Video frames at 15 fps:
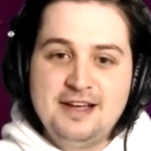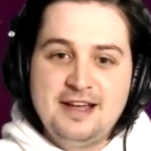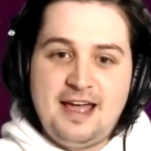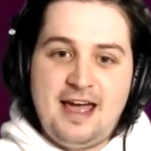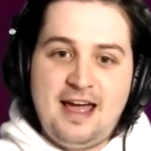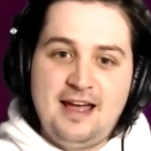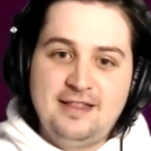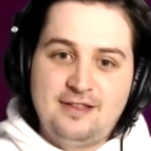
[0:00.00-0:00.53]

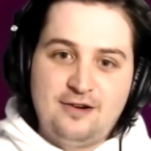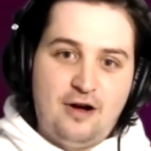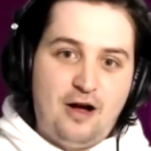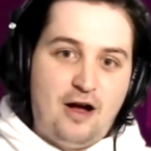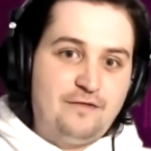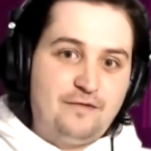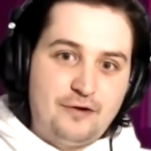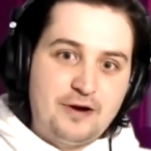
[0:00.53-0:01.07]
and they're
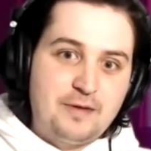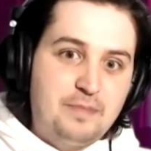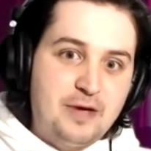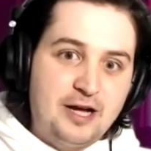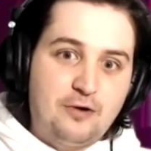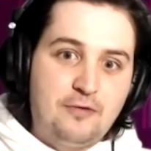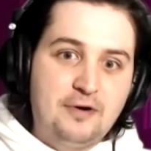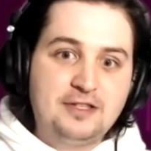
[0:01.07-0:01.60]
offering
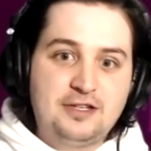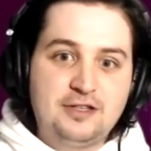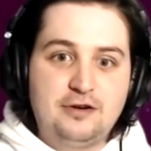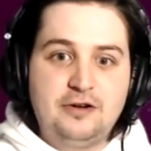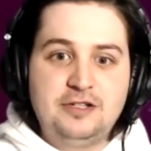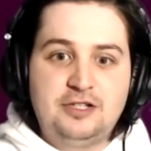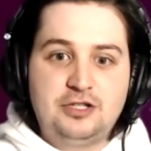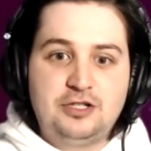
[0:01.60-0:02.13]
Bitcoin to
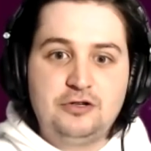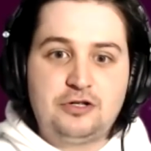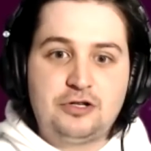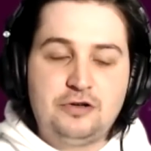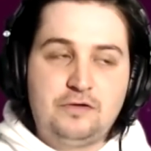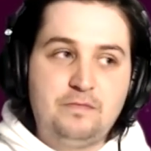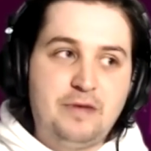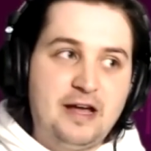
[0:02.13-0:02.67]
their
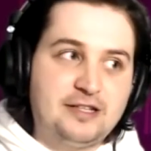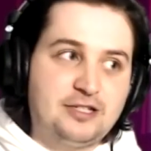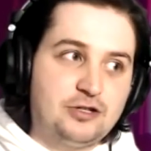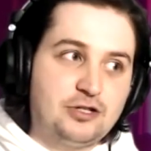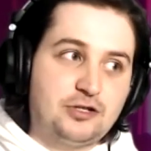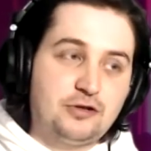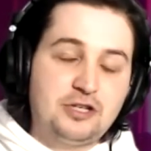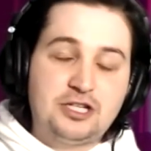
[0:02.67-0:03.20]
institutional
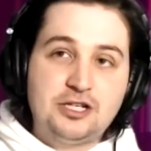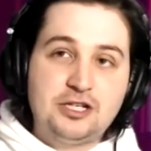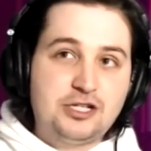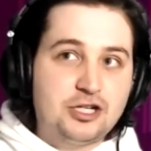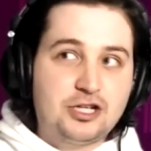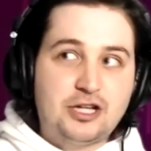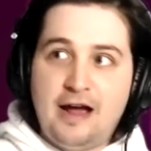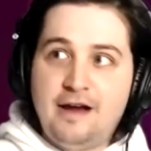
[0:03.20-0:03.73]
investors. So this is
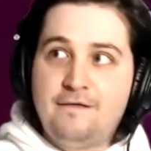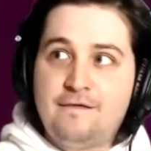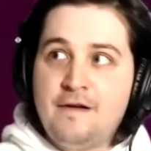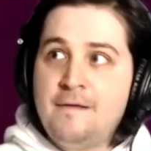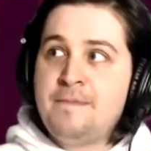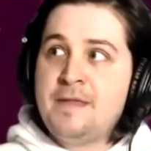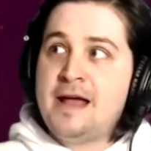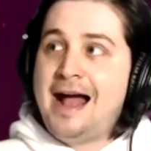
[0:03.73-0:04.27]
just kind of
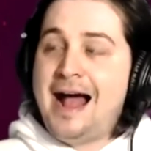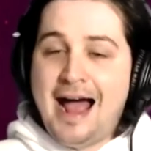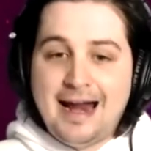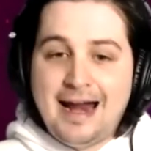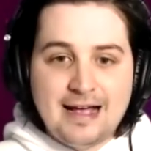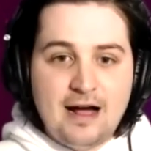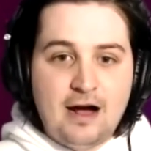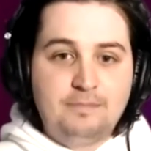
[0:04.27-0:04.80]

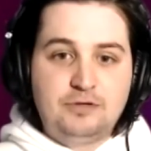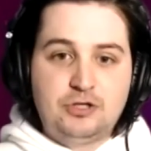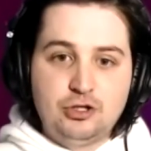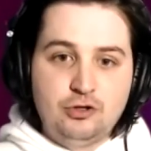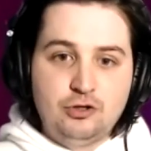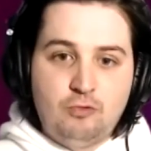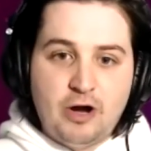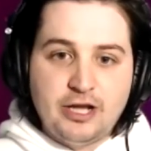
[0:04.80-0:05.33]
adding up
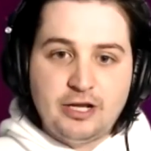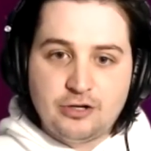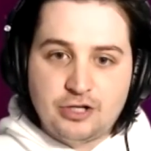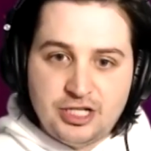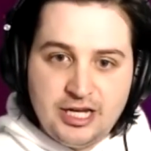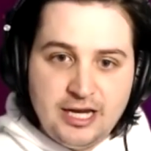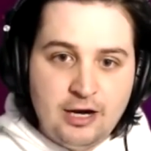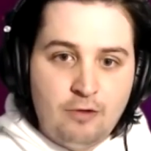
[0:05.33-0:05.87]
to what you're
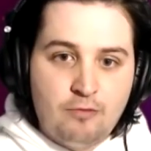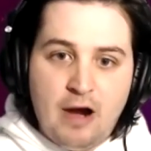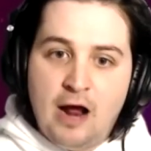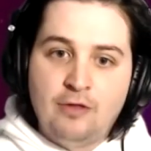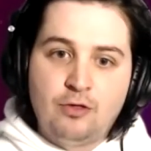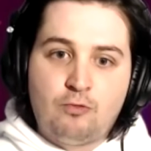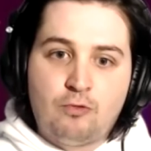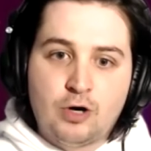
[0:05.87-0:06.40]
seeing
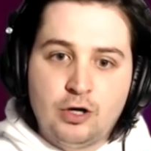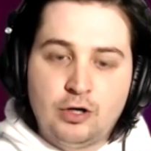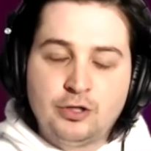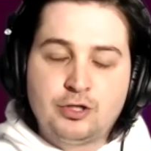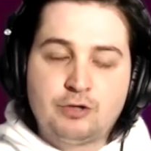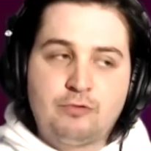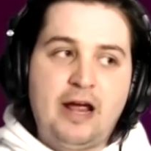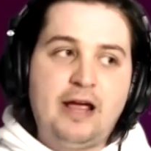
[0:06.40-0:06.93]
around the
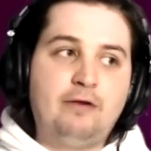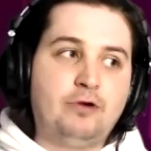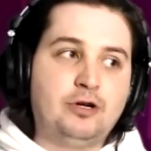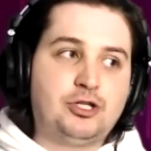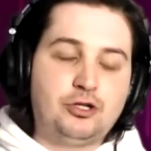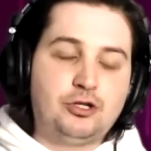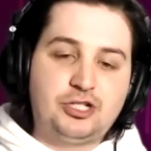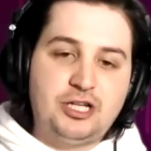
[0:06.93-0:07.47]
world, right?
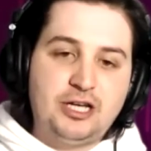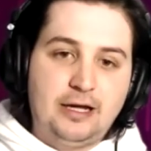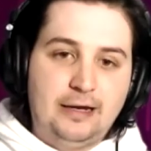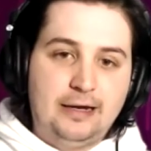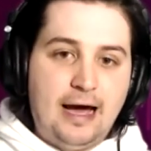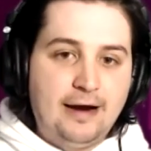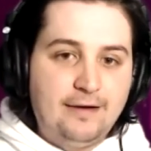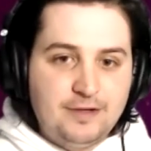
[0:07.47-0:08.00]
Which you're seeing a
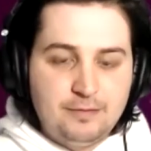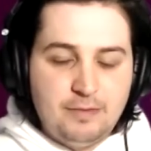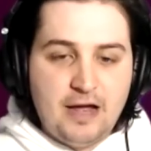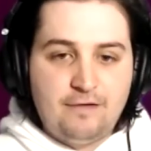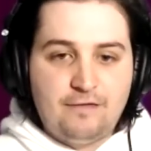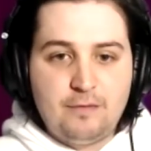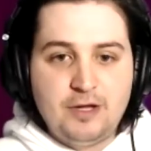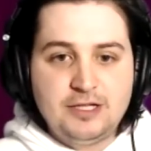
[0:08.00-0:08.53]
lot of
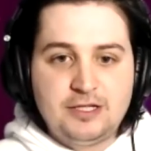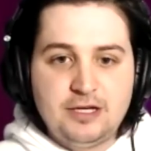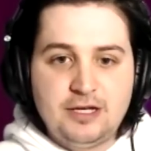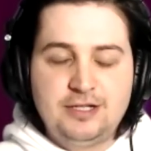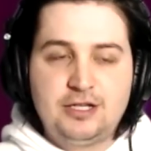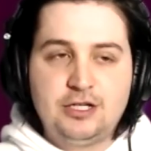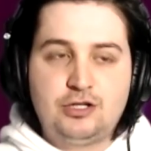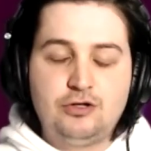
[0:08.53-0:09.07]
demand from in-
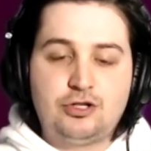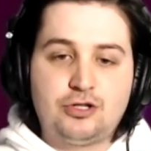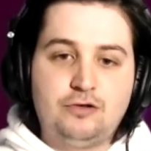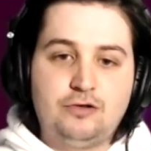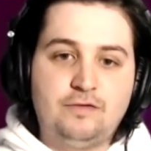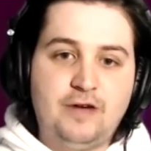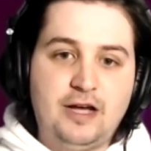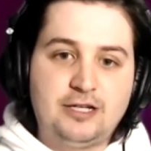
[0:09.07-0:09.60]

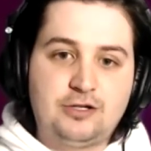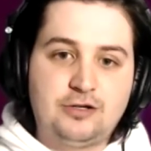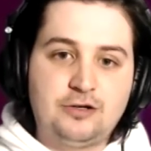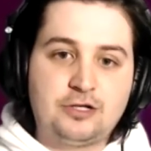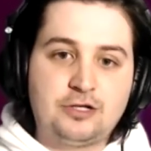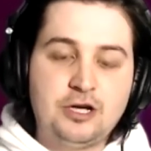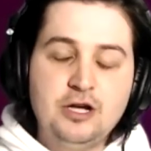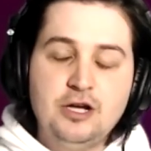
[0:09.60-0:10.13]
institutional
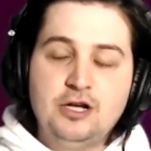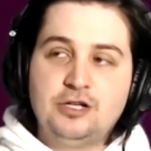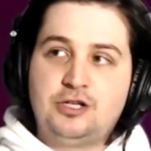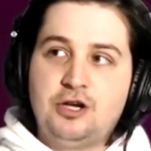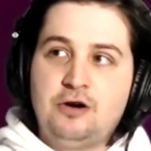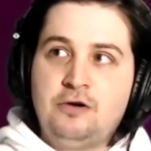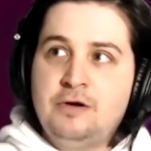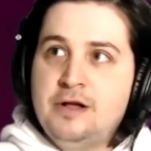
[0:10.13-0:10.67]
investors.
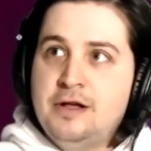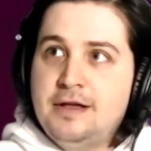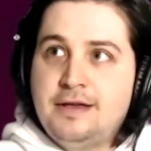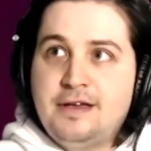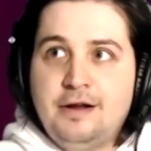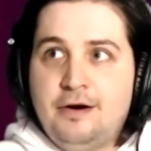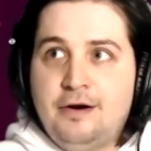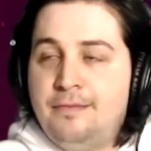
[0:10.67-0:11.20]
So,
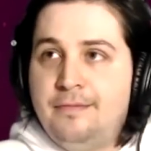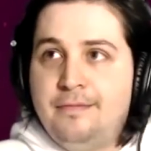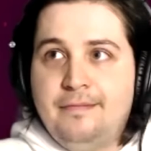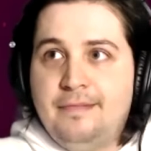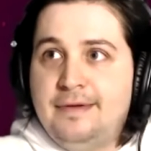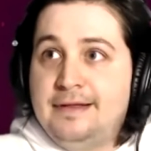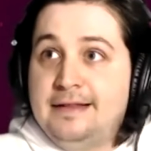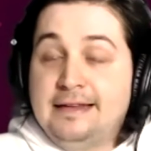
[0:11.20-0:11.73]
you know,
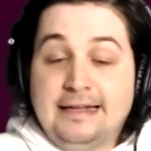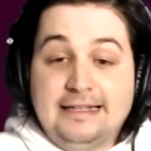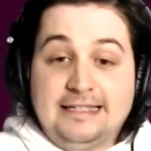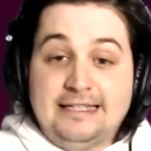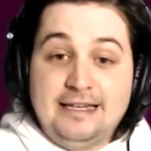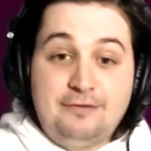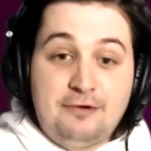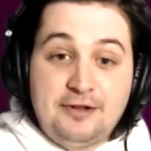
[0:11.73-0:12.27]
let's
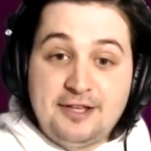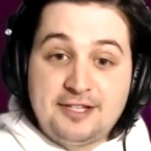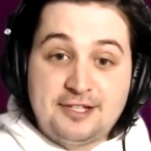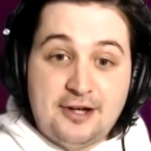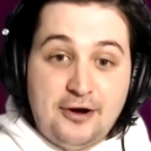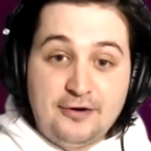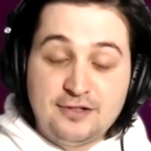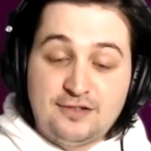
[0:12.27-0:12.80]
see where this
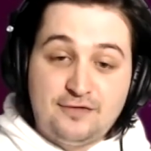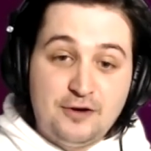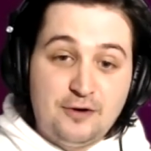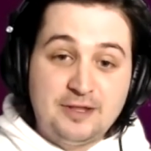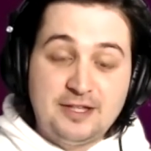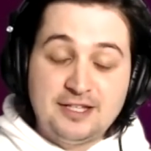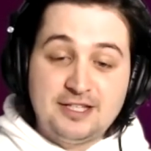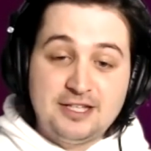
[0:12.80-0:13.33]
goes, Phil.
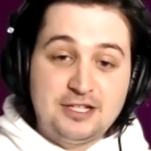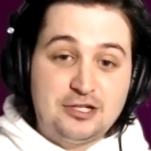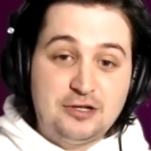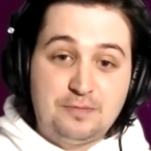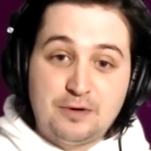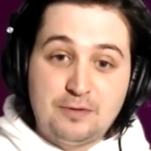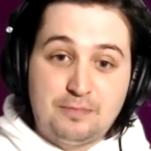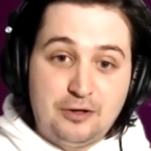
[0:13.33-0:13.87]
But this is
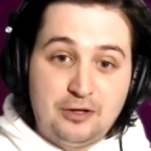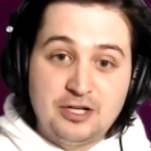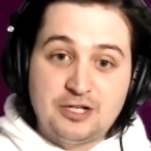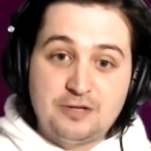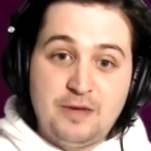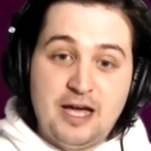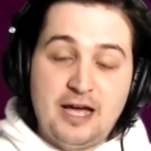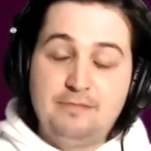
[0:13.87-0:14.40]
super
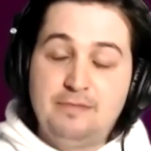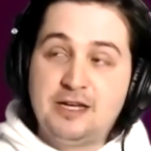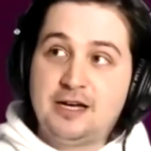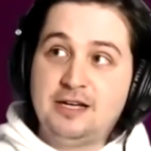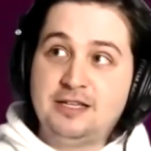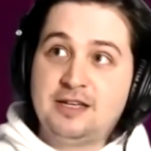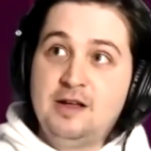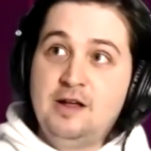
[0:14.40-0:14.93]
bullish, man,
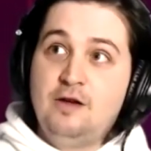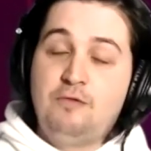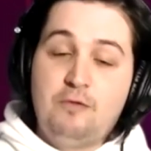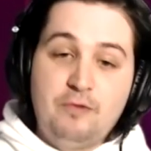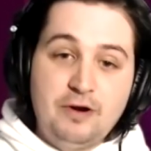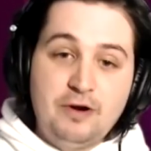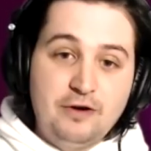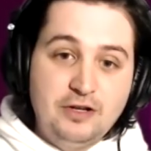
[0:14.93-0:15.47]
because
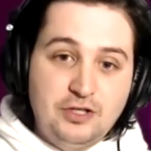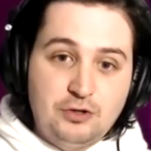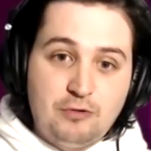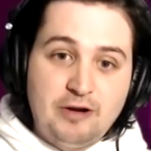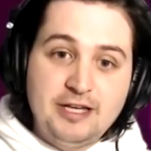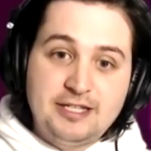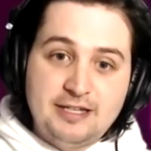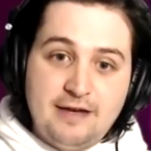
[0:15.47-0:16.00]
when we were in
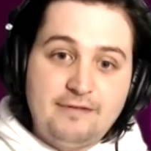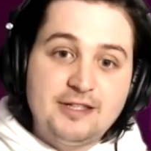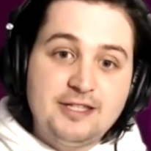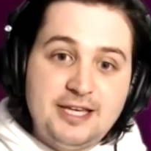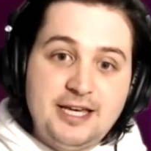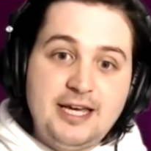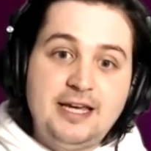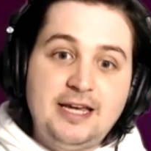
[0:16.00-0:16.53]

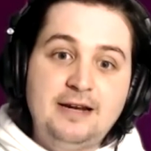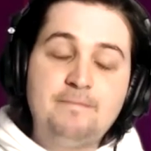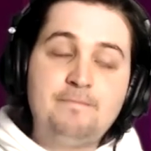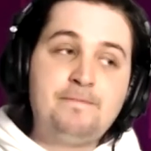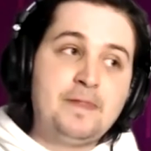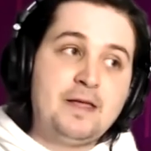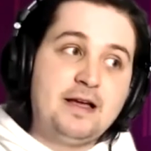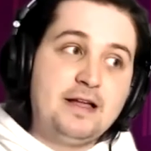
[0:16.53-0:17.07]
2017,
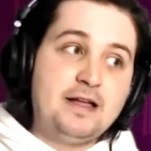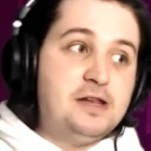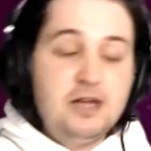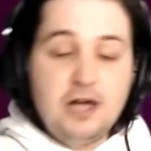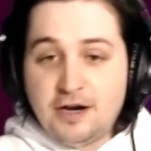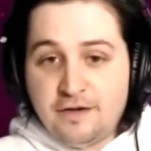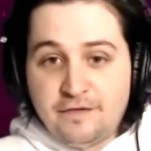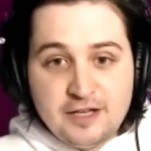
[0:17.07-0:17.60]

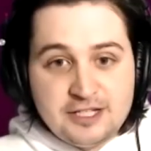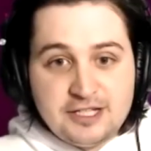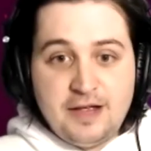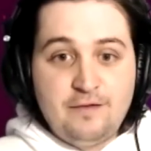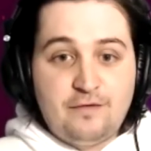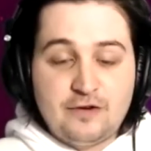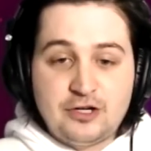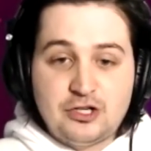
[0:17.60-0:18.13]
none of this
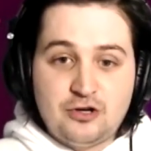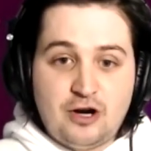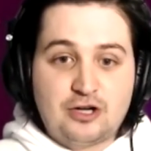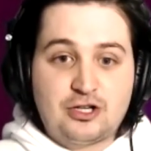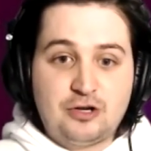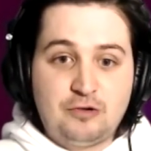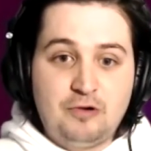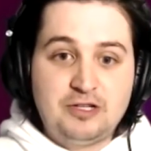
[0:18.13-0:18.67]

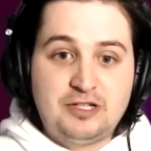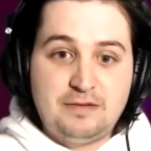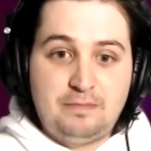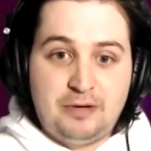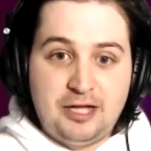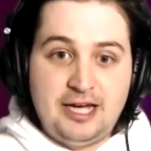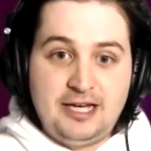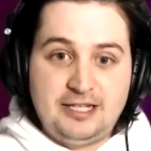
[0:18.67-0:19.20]
infrastructure was in
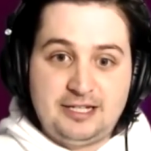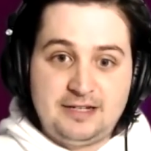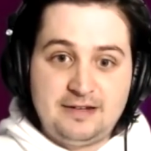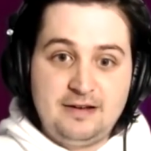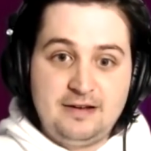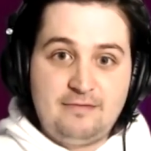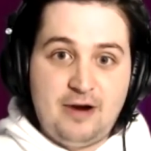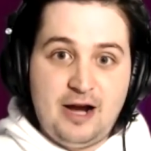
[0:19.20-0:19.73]
place,
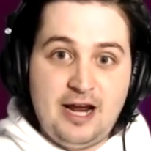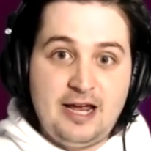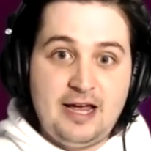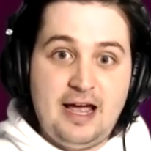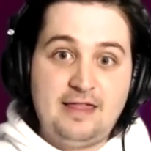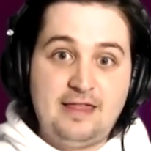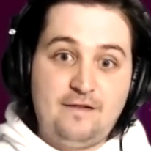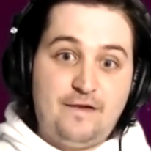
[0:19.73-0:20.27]
right?
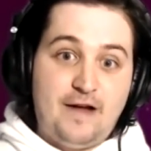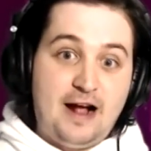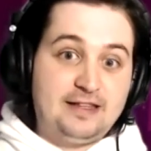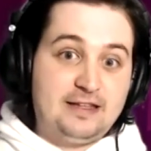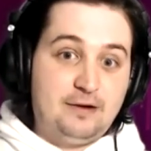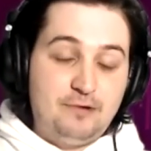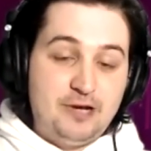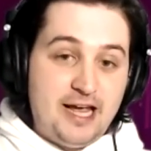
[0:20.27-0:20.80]
And the fact
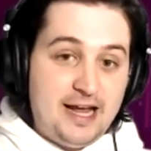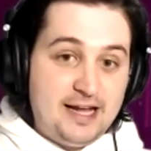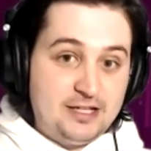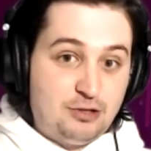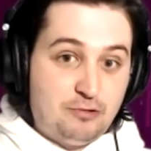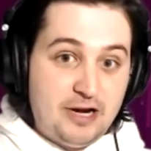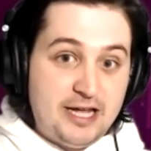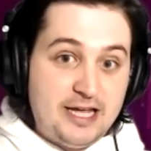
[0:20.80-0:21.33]
that we hit
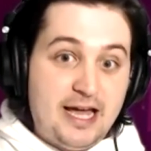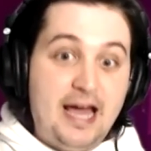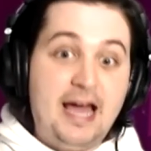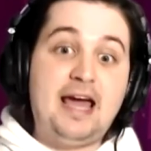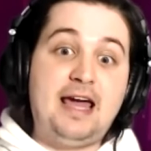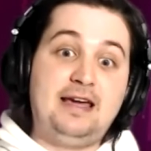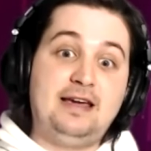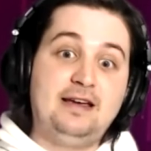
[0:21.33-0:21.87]

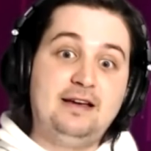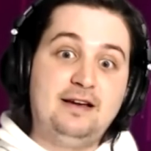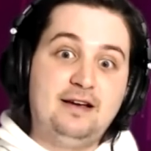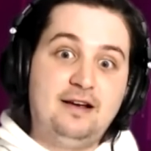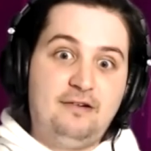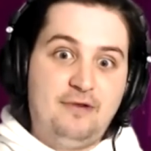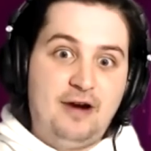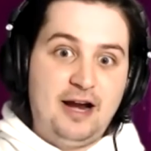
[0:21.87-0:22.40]
20K,
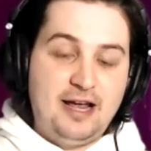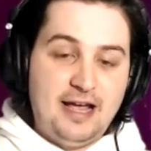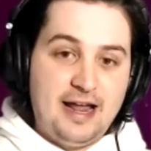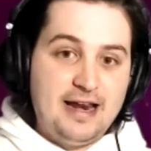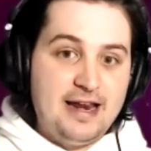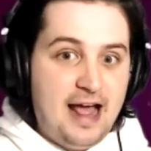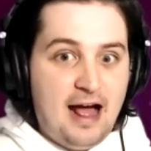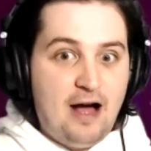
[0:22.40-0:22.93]
right?
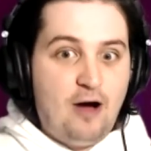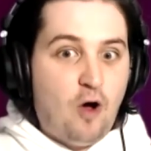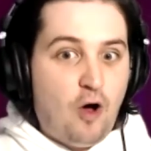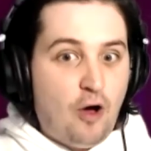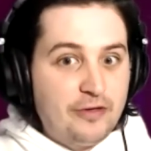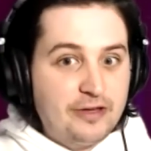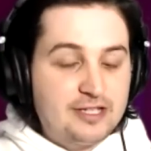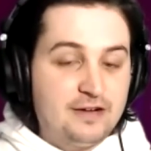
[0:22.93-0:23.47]
And now
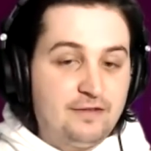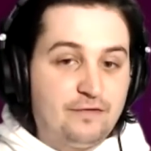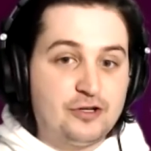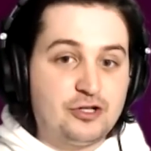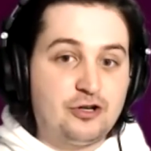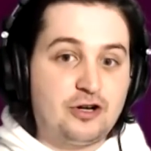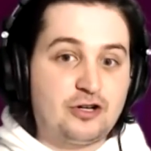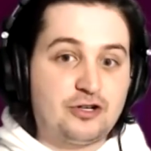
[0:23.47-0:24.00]
all this
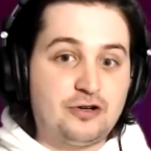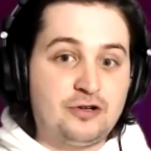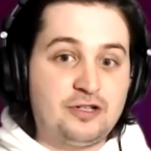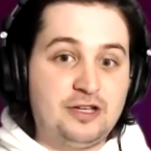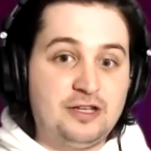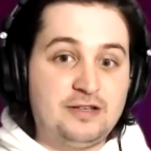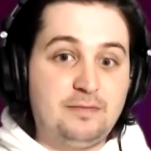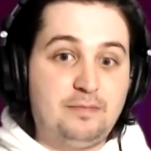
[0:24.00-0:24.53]
infrastructure is, is in